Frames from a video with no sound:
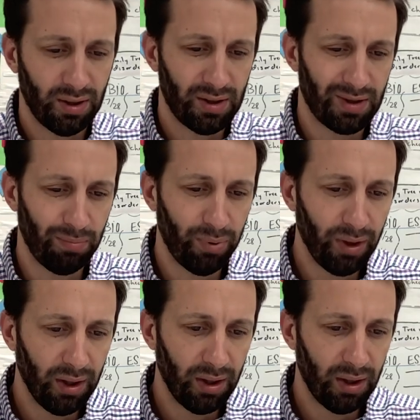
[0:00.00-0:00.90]
gets
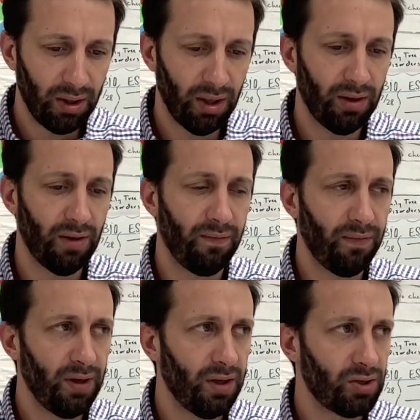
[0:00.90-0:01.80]
depleted, and then
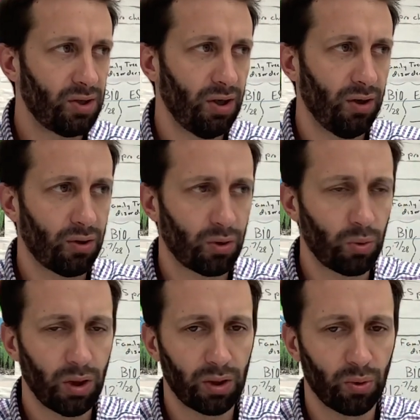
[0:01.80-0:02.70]
fish and other
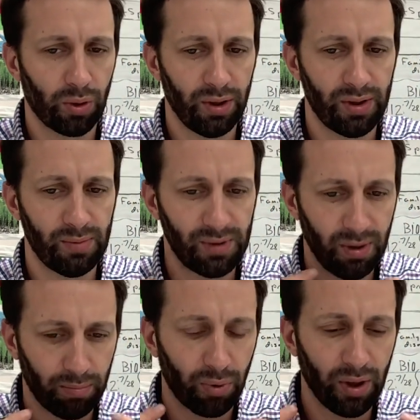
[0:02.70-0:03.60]
aquatic organisms
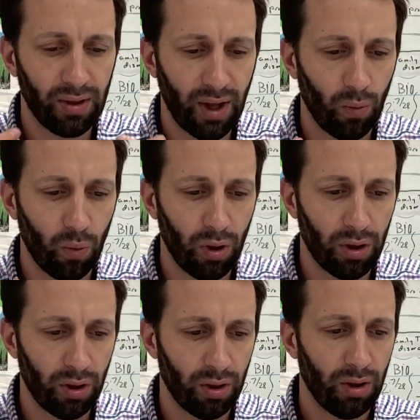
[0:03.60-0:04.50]
that breathe that
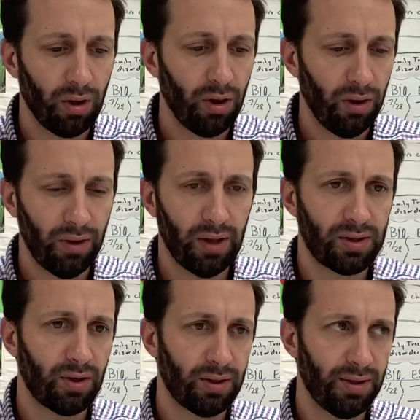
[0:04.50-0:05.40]
water, they
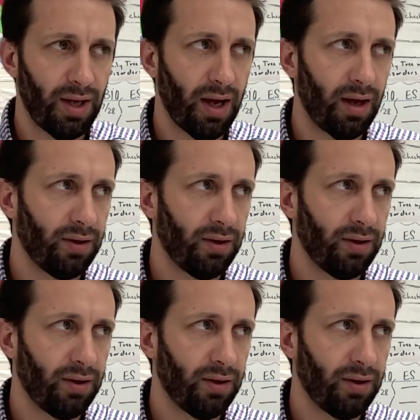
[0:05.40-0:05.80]
start to die.